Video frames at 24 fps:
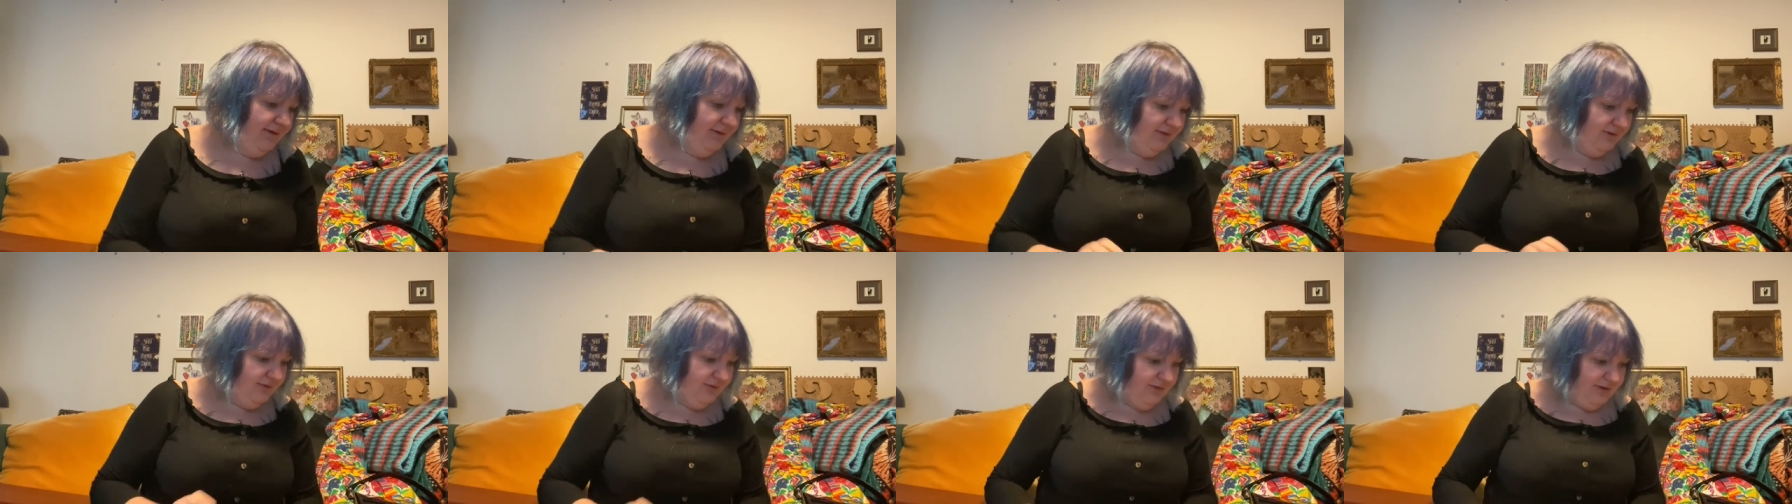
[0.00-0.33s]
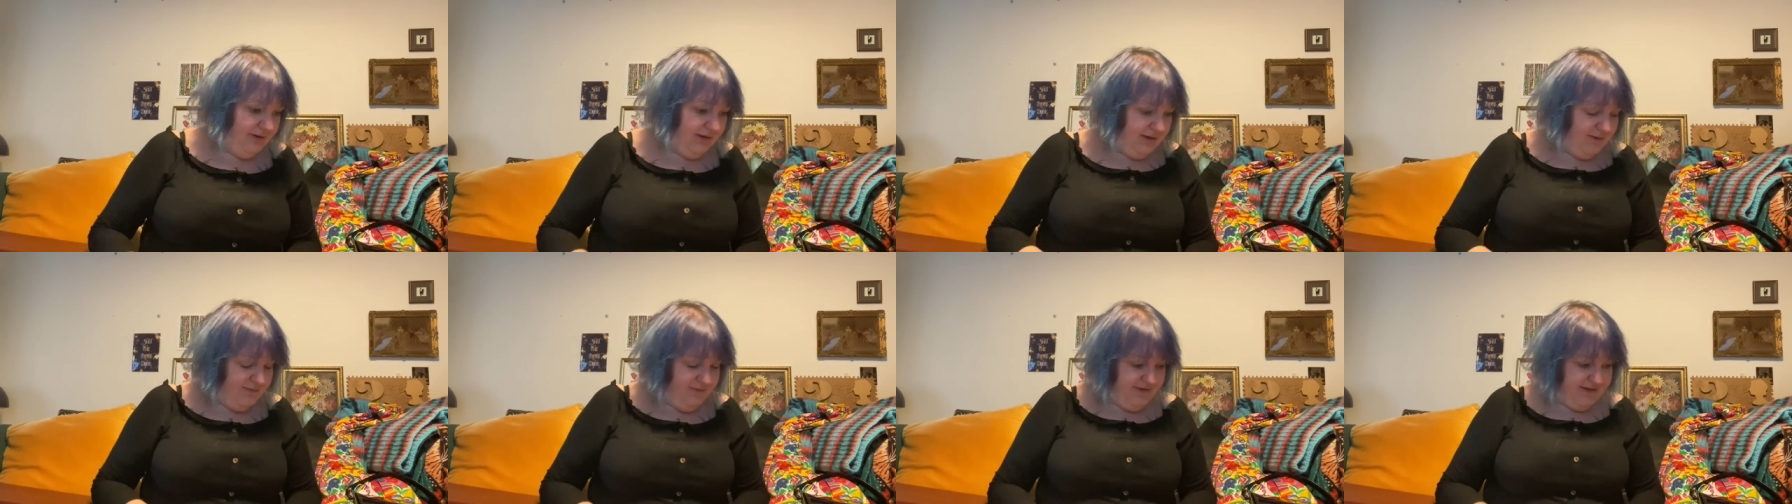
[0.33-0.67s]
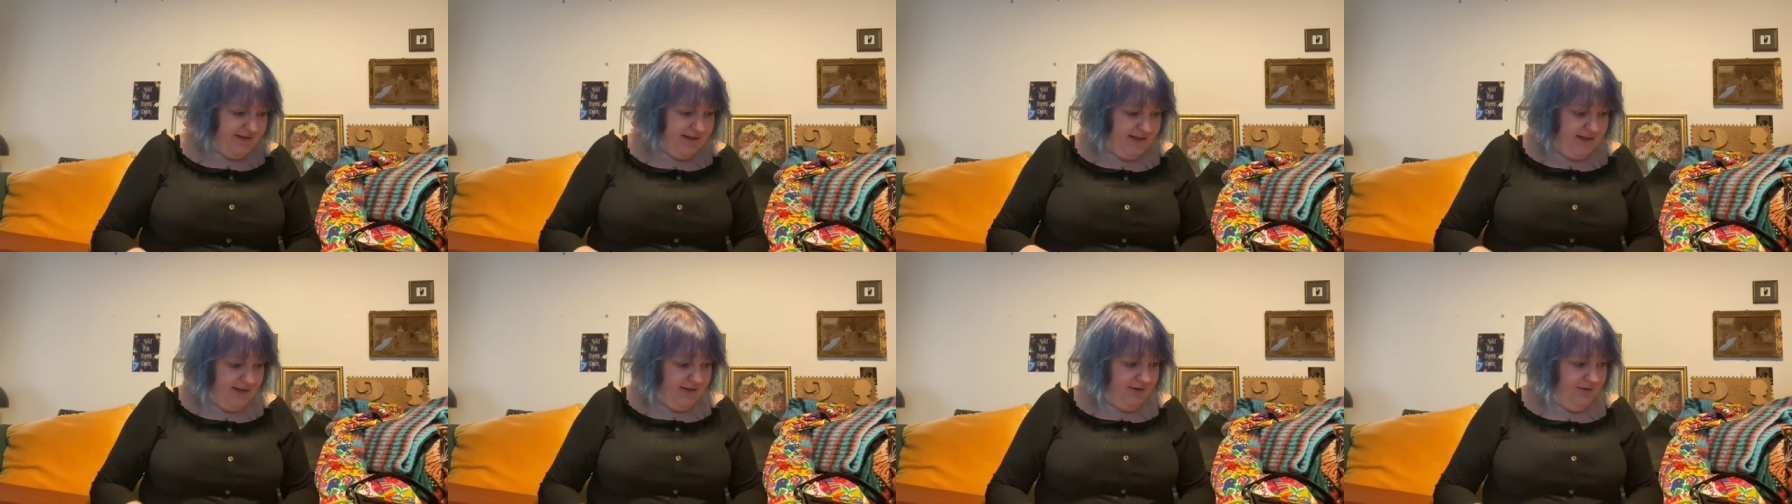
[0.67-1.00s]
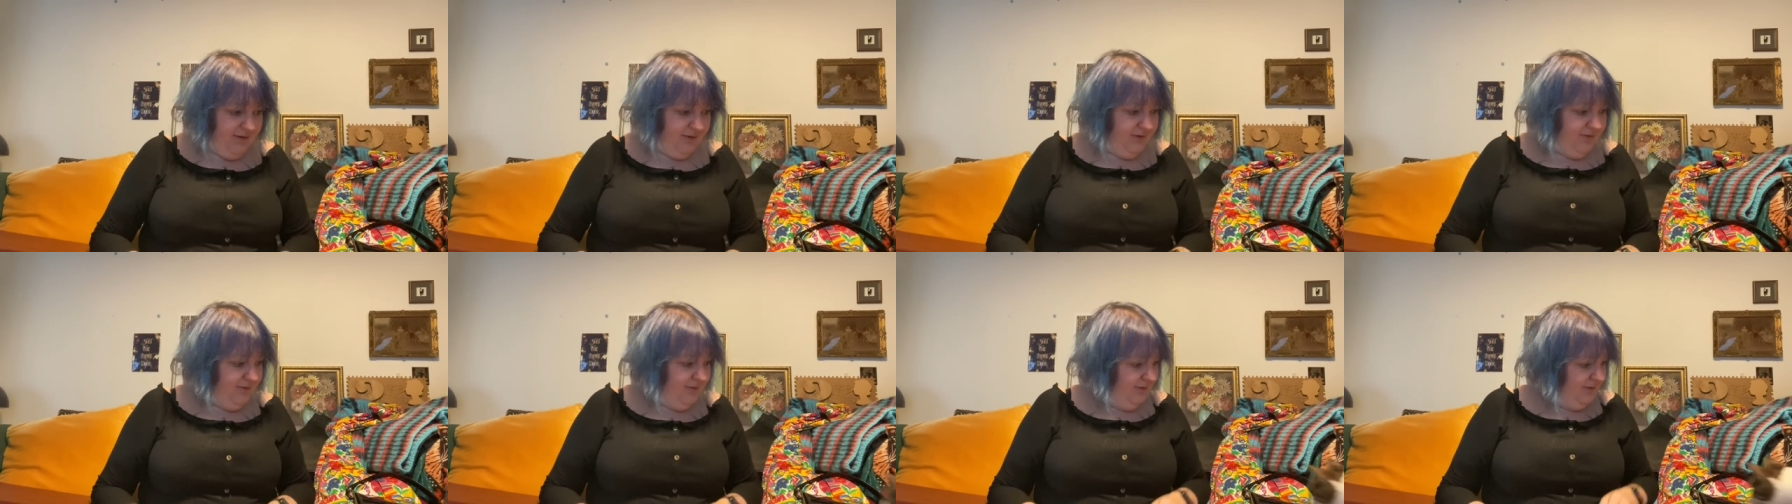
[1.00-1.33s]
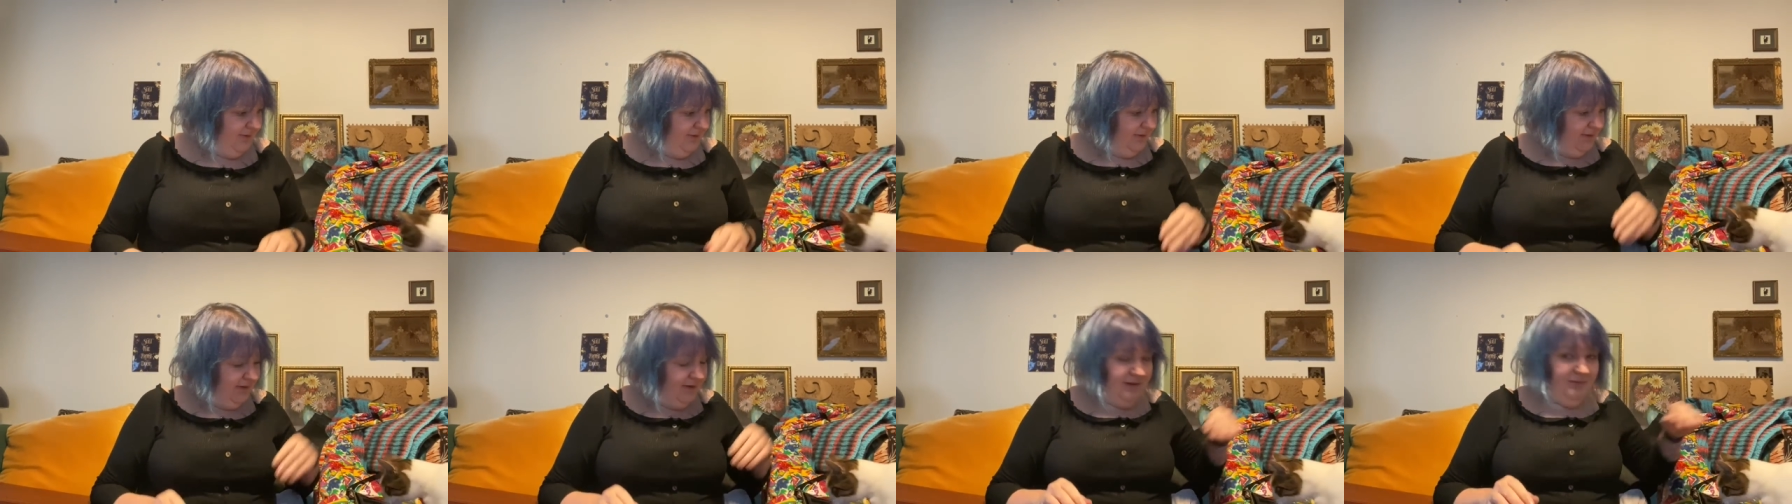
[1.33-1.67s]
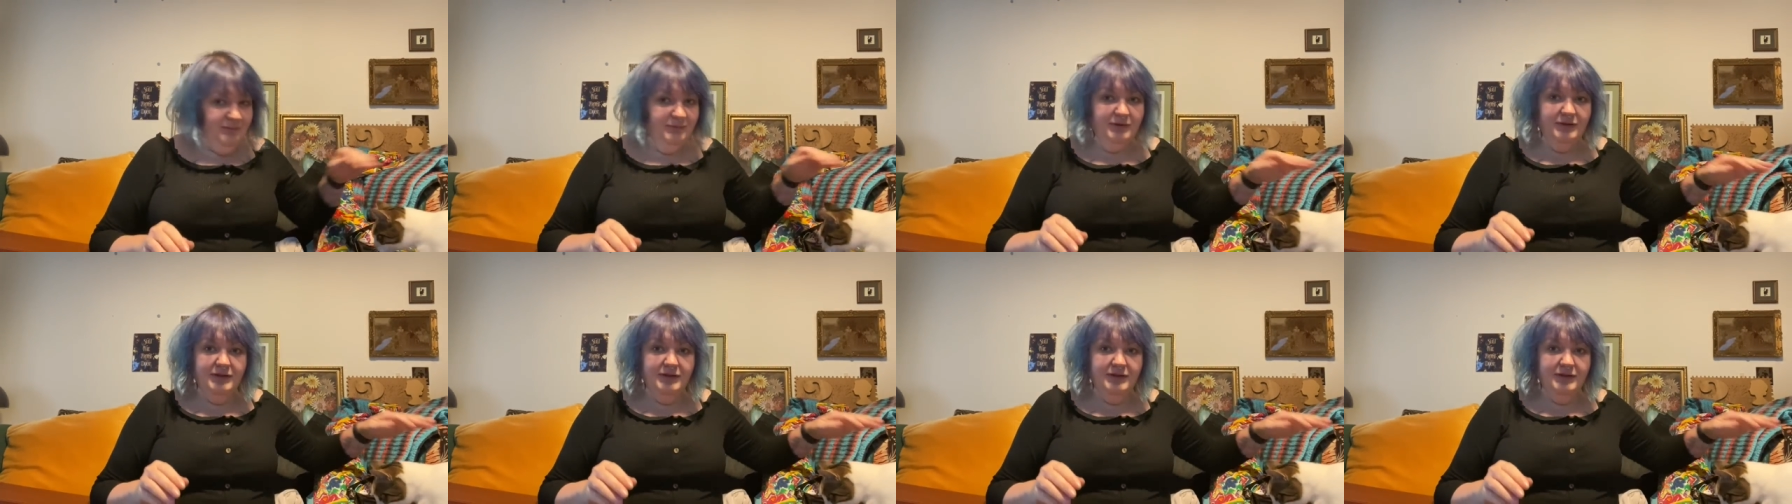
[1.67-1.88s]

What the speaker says: Can you come say hello? Come